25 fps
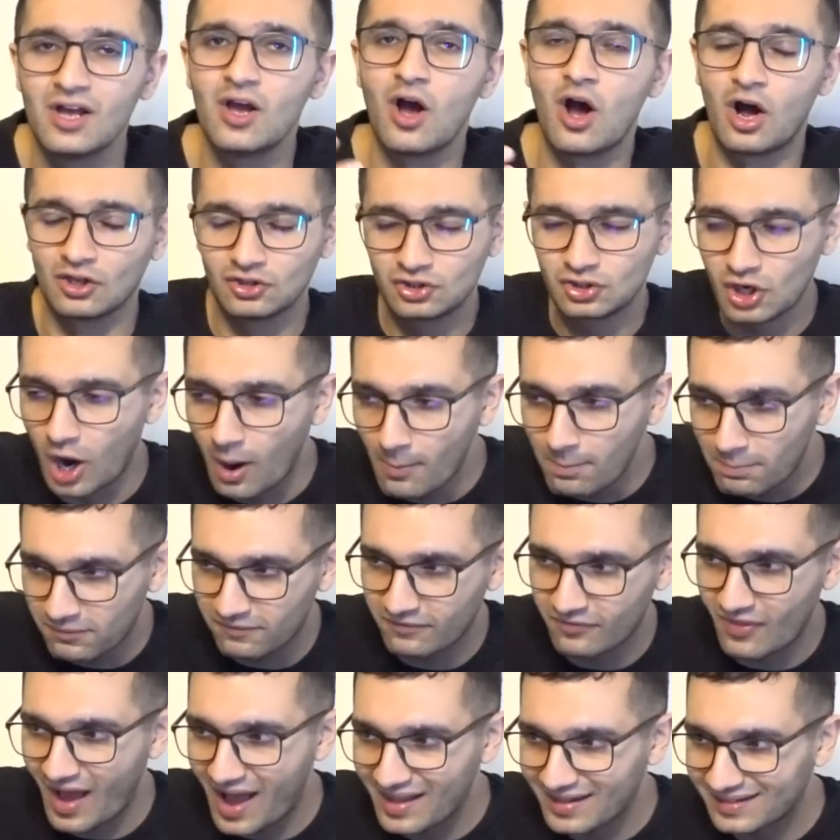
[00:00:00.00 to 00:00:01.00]
On top
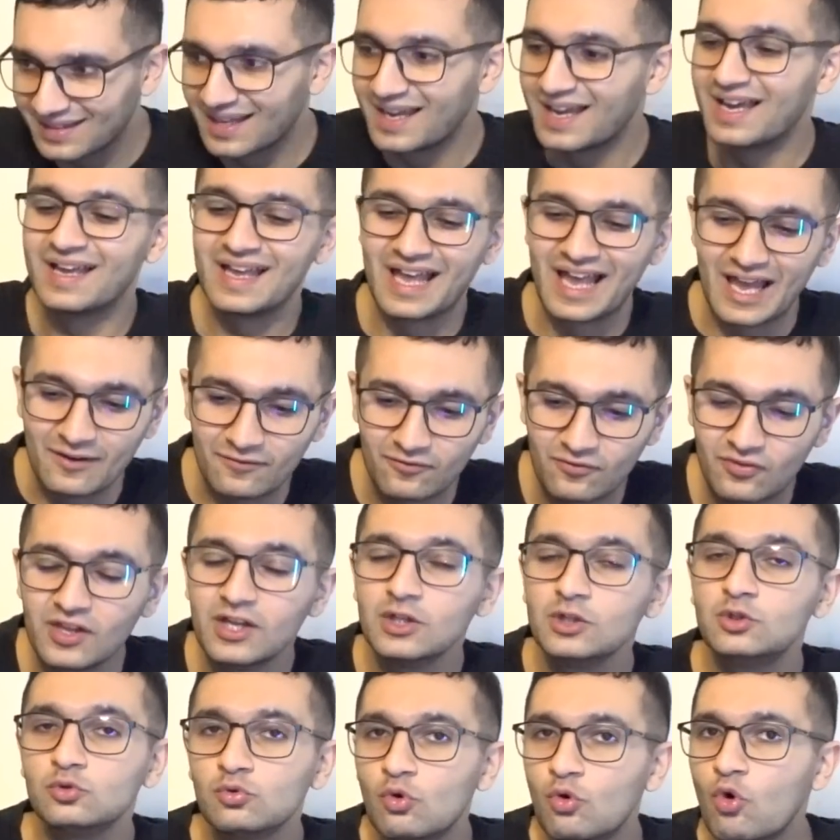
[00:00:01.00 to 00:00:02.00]
of that, if they
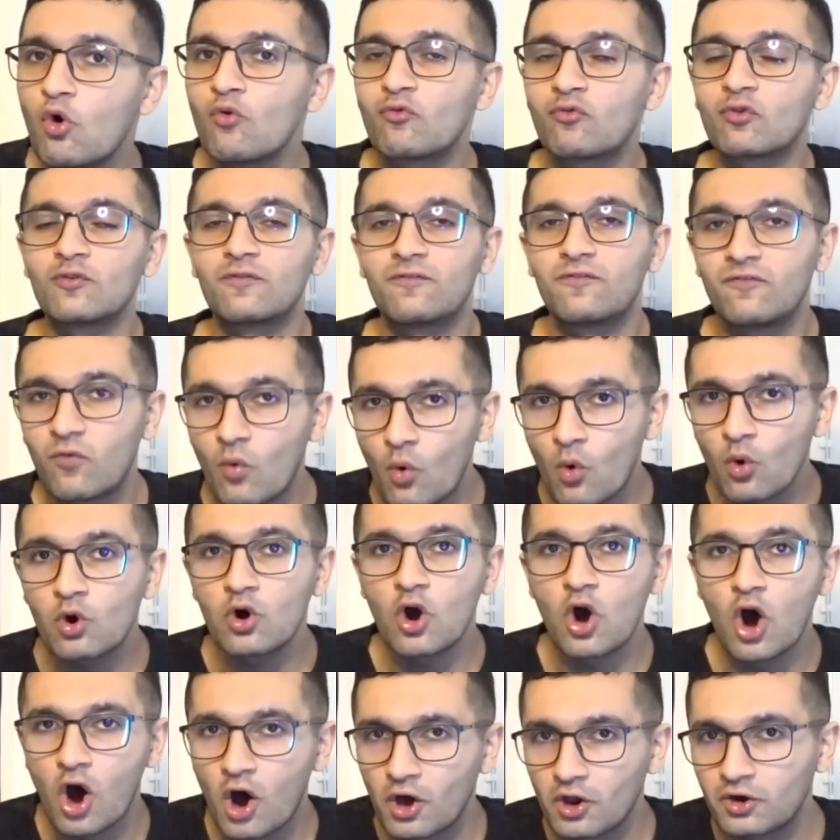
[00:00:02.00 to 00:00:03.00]
do over
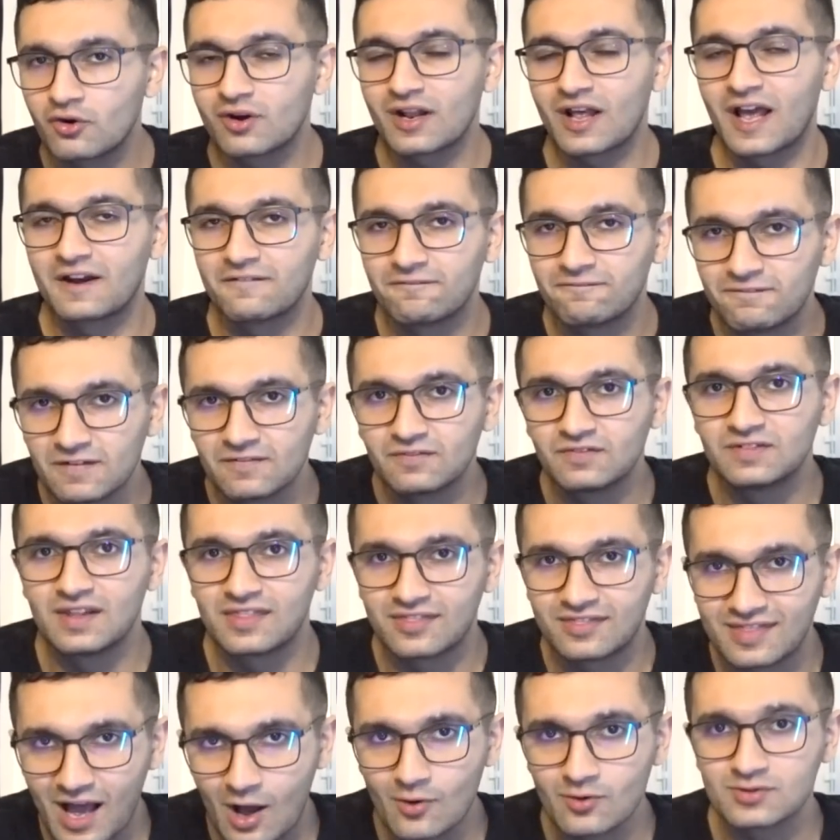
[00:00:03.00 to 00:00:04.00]

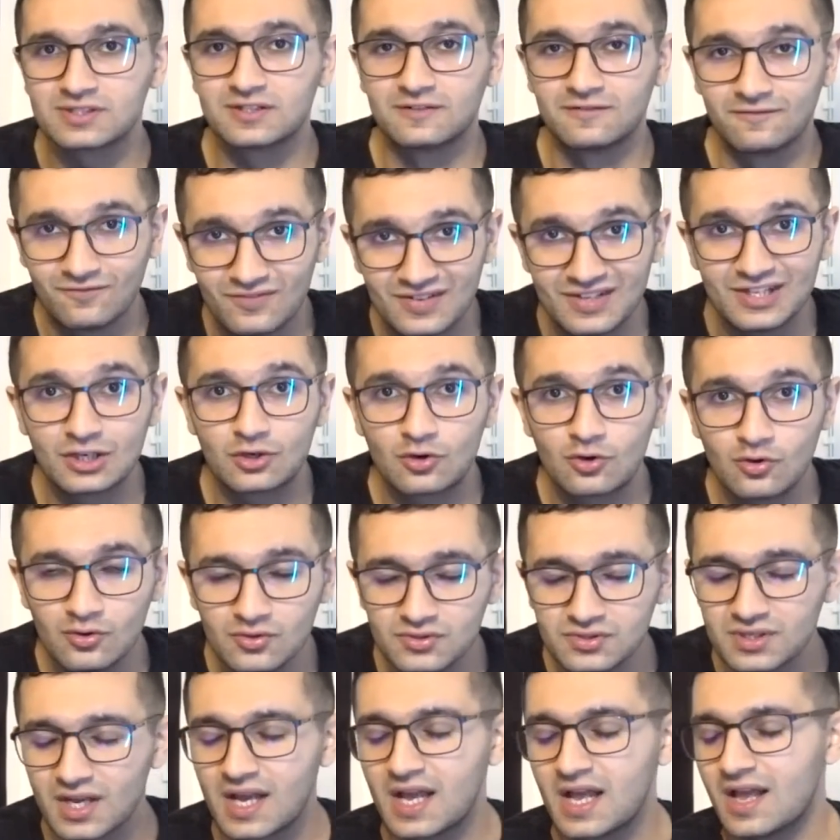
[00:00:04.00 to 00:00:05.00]
450,000
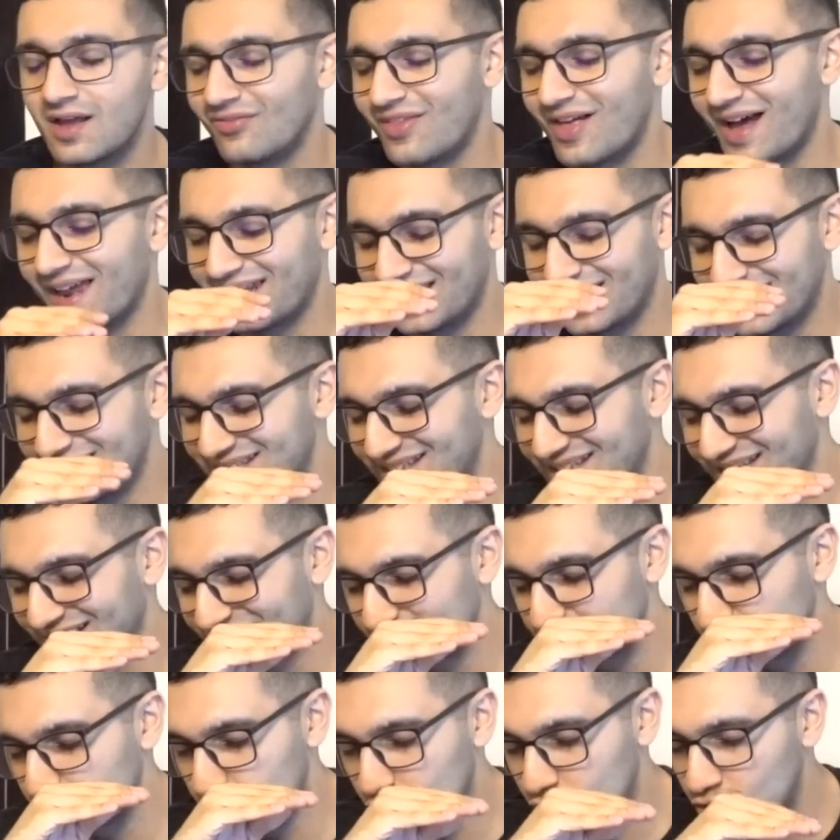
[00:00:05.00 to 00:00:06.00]
vehicles, that is an
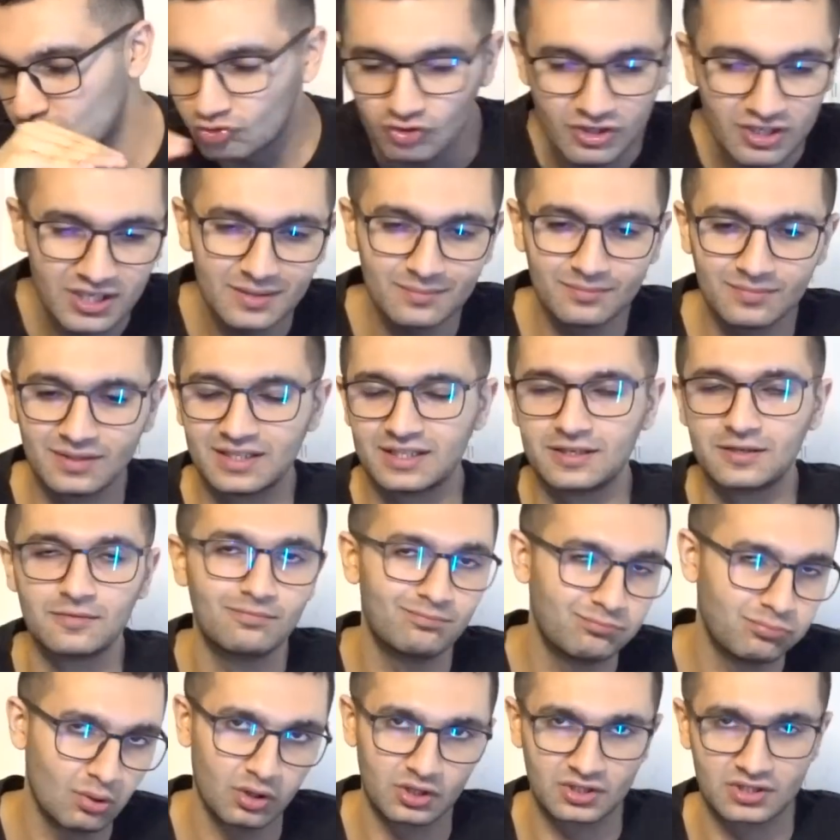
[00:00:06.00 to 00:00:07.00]
extremely
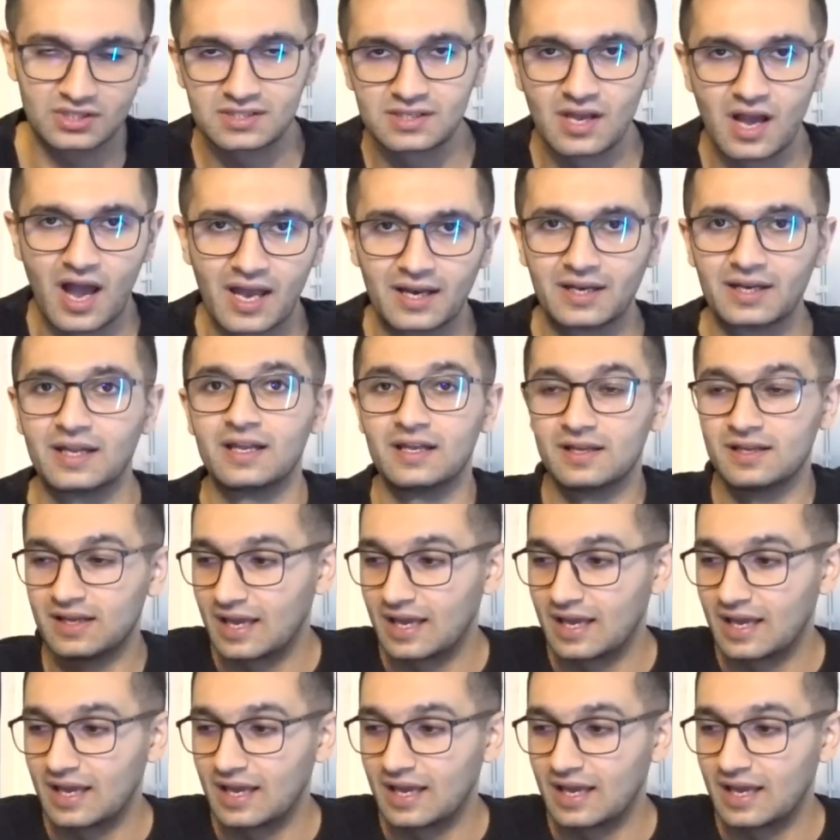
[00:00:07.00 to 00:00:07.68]
bullish sign.